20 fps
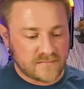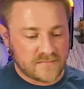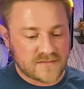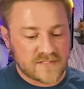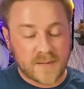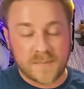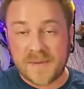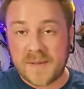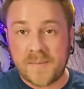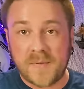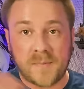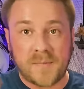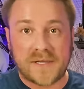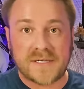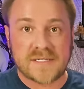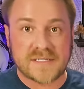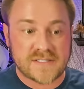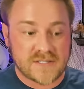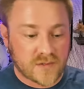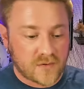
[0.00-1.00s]
some people may
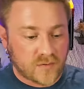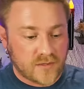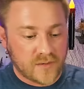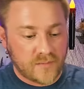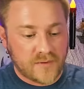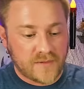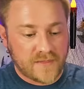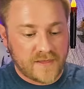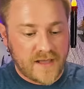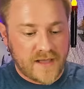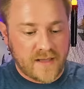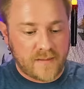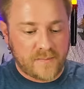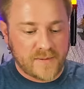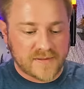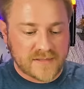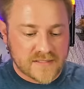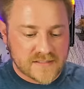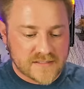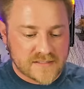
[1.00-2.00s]
disagree with that,
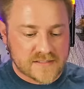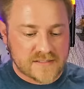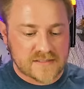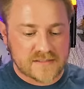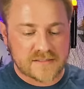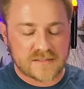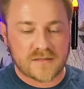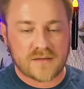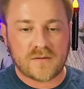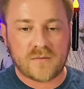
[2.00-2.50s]
but this is,